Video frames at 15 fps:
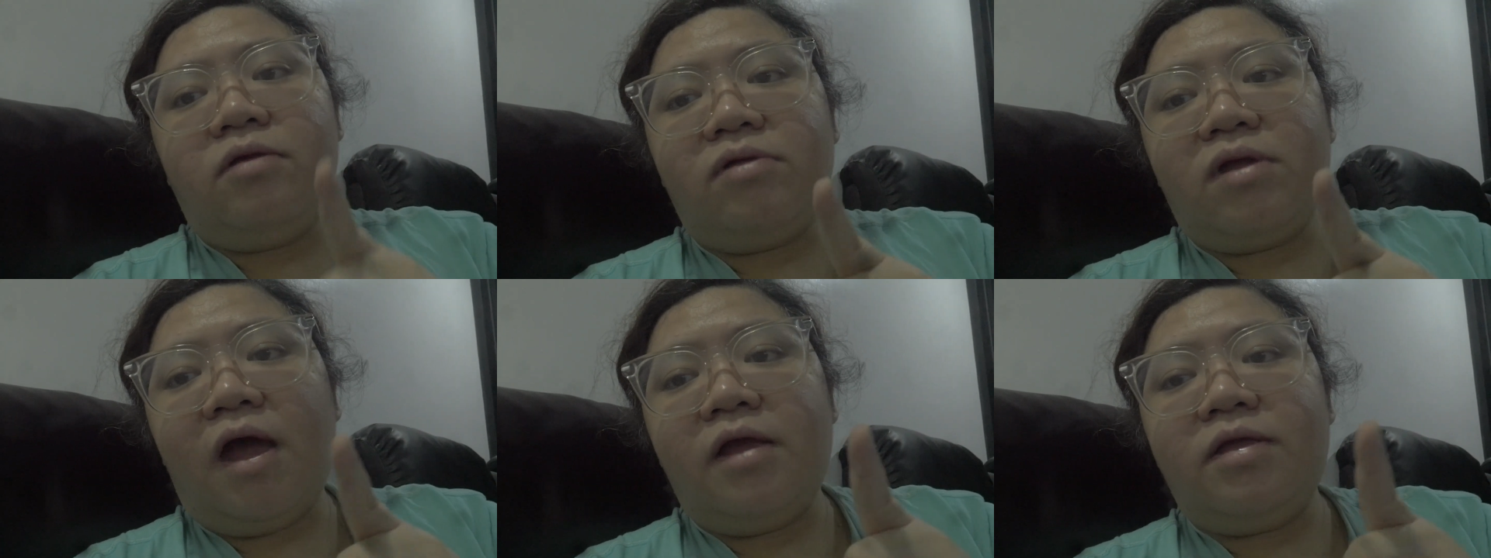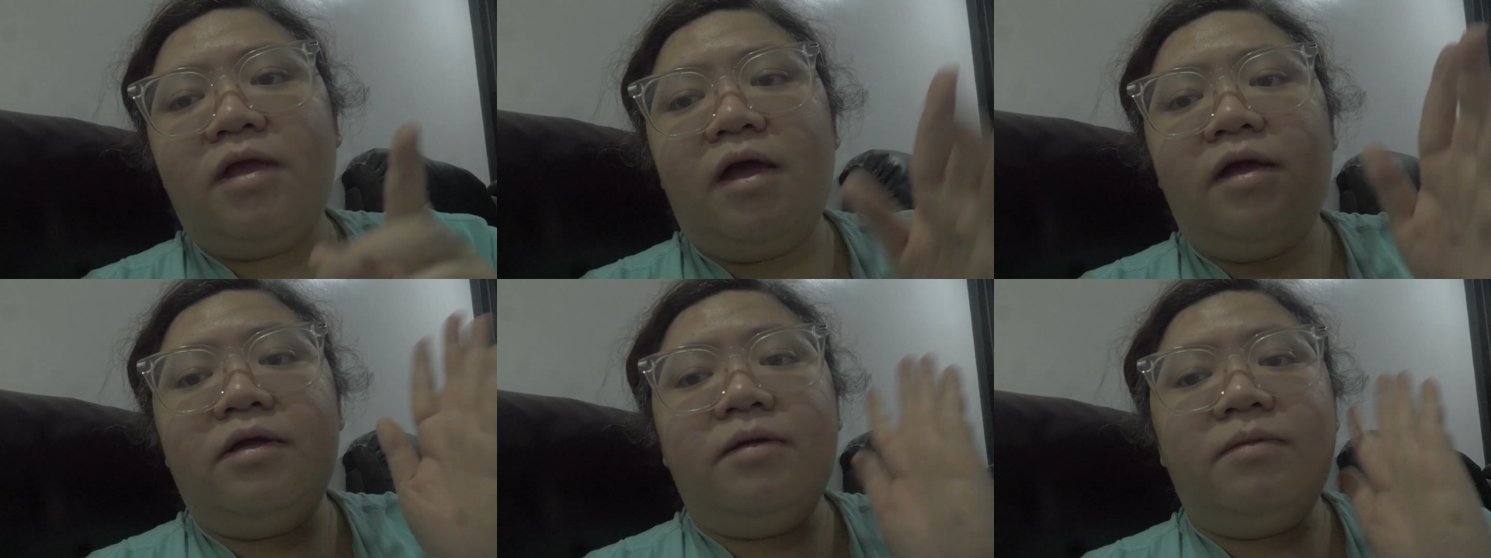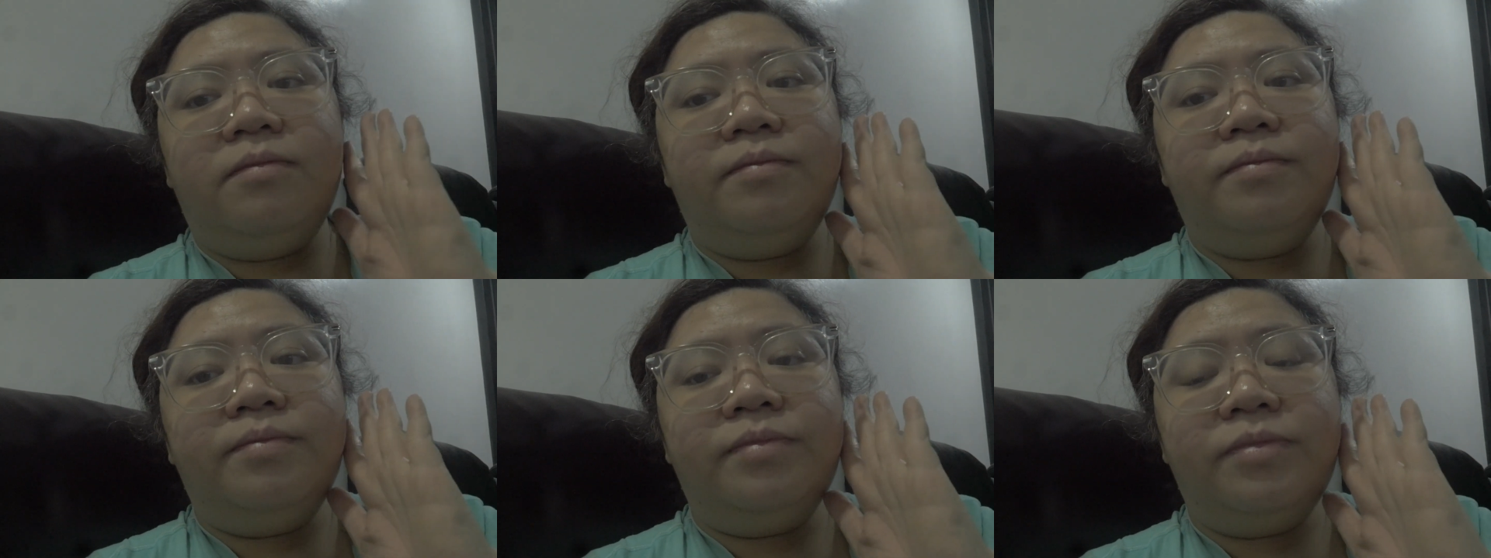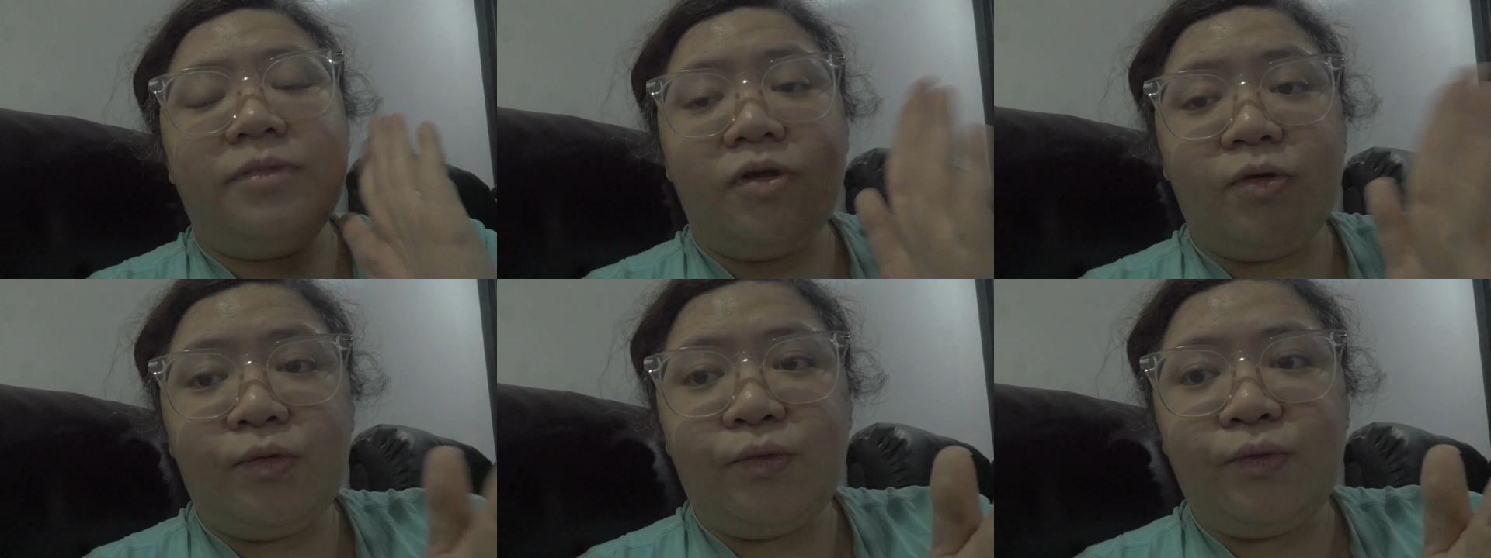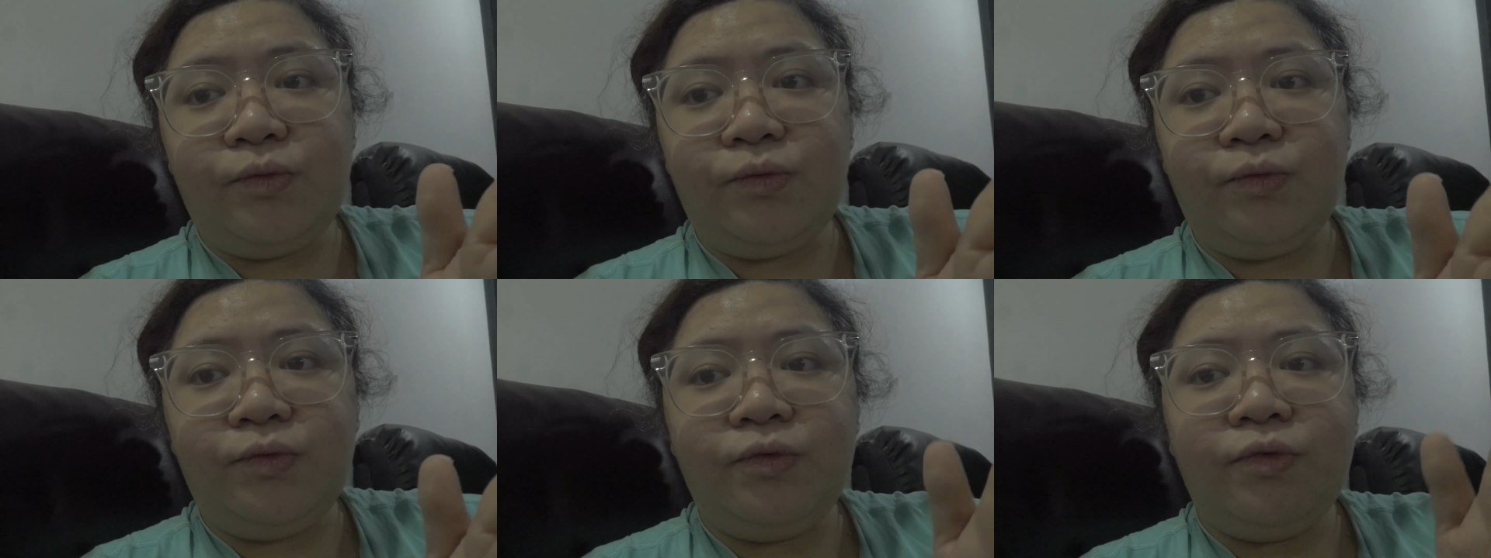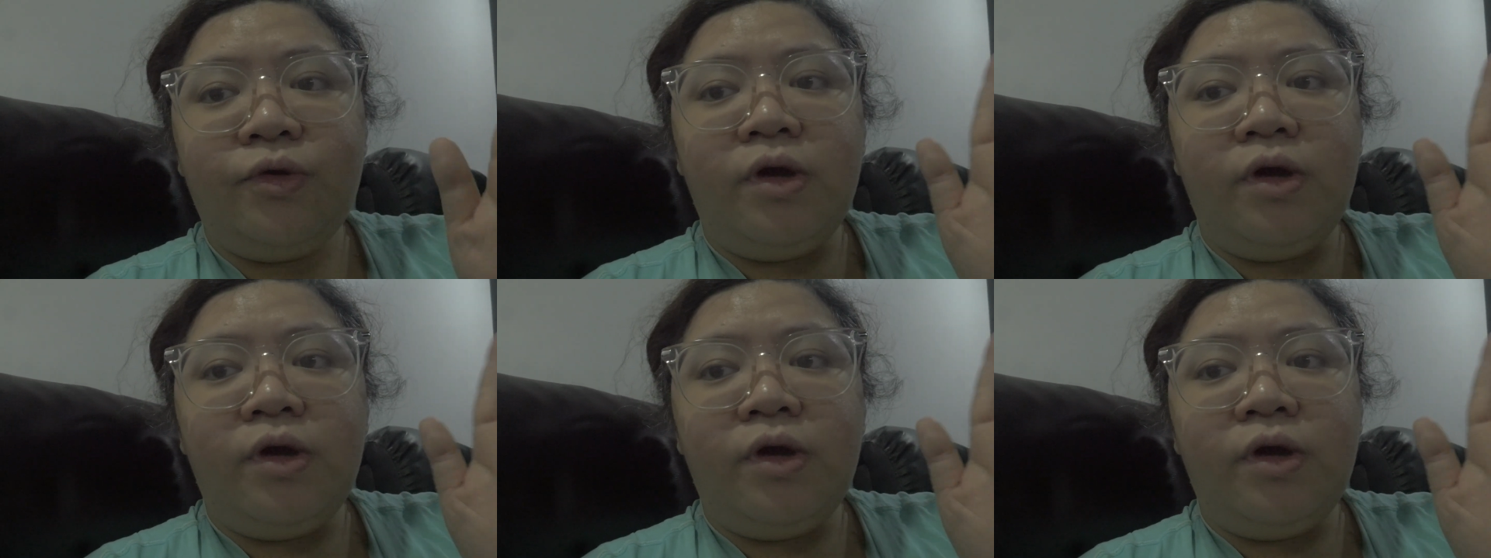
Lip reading: natin yung